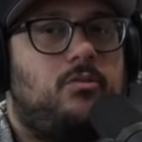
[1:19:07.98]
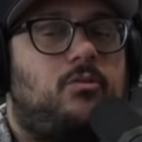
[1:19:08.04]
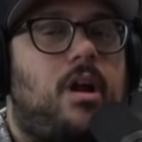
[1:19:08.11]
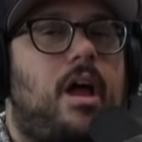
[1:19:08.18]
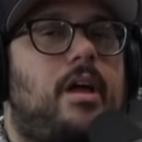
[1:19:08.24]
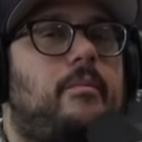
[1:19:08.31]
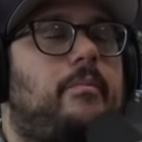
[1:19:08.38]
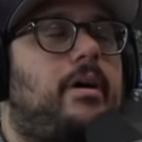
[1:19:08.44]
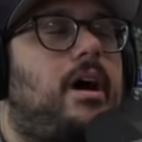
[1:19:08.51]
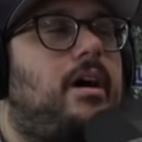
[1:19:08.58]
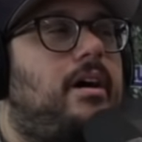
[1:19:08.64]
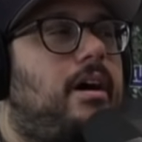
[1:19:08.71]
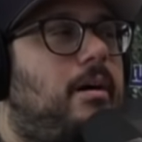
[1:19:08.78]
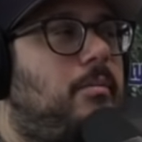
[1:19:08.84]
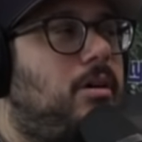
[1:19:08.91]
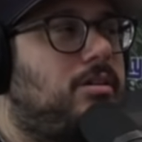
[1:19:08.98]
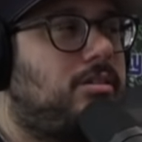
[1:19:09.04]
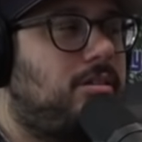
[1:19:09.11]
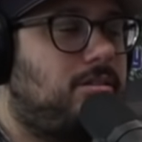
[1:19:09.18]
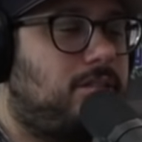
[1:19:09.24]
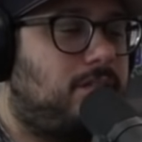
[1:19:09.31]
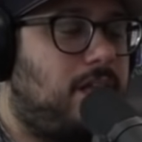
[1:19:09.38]
Right, but I'm
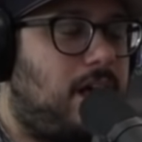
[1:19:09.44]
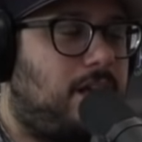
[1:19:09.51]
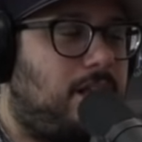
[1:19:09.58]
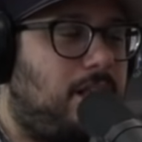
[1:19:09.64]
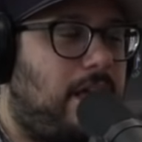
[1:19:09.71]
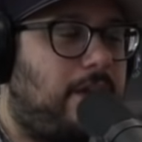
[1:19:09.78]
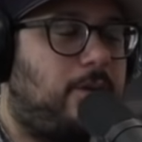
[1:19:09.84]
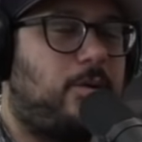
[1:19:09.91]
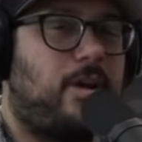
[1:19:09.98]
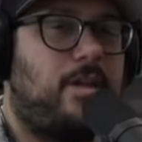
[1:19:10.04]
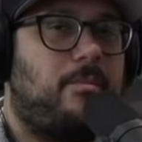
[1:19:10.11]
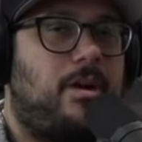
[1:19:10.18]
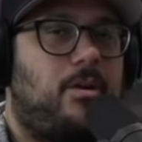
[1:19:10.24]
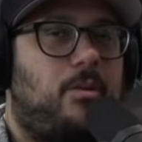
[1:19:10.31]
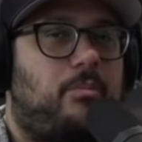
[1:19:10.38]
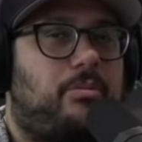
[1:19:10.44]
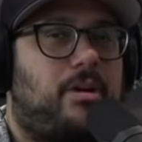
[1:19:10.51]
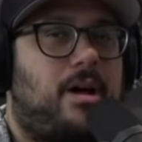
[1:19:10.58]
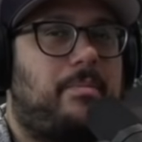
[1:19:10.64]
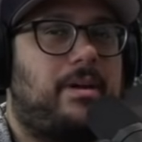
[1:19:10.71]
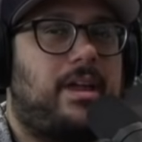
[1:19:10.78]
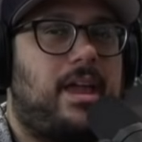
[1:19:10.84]
also just not going to like create my own
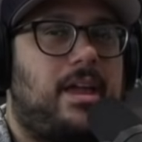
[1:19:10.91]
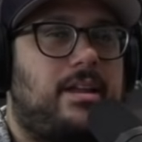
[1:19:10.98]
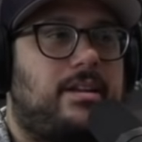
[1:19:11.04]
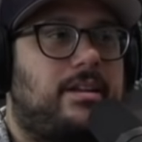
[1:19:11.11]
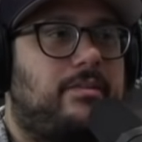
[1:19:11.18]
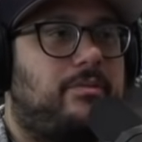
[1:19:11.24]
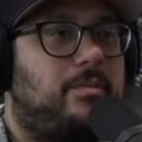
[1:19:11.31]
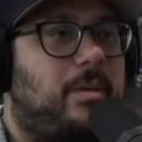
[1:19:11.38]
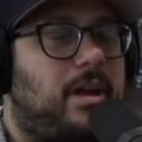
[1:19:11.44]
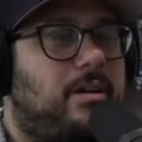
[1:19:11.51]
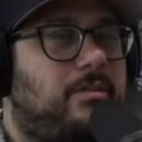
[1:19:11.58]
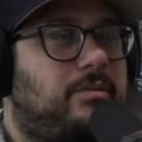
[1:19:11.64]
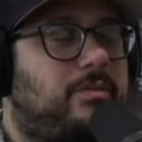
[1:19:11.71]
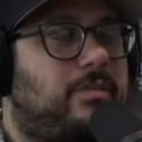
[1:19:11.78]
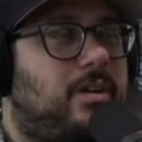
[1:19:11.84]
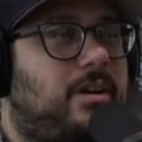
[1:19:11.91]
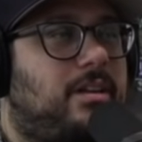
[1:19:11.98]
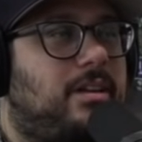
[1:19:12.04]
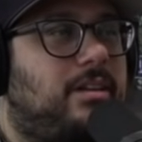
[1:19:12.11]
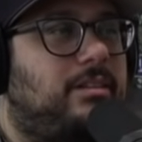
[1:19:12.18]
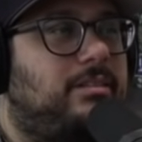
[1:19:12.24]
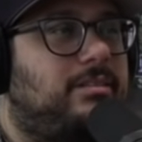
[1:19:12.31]
propaganda for my own
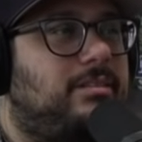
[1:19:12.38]
fucking.